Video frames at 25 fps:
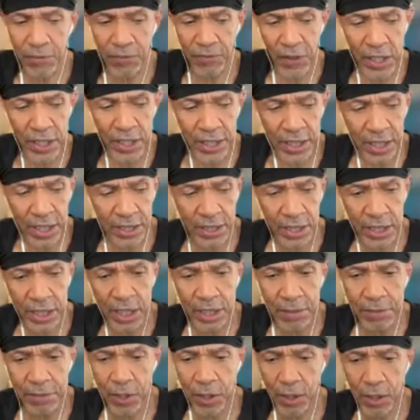funny because it
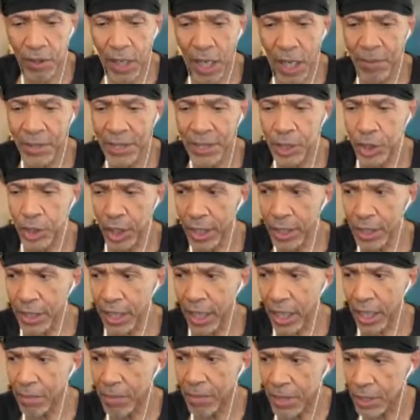keeps going. I mean, Jet
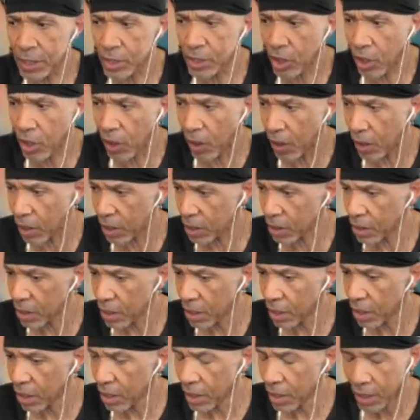came and it's gone,
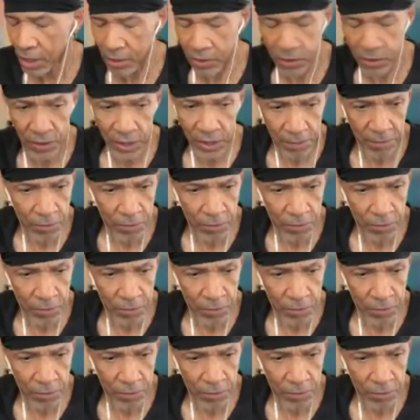dude. I'm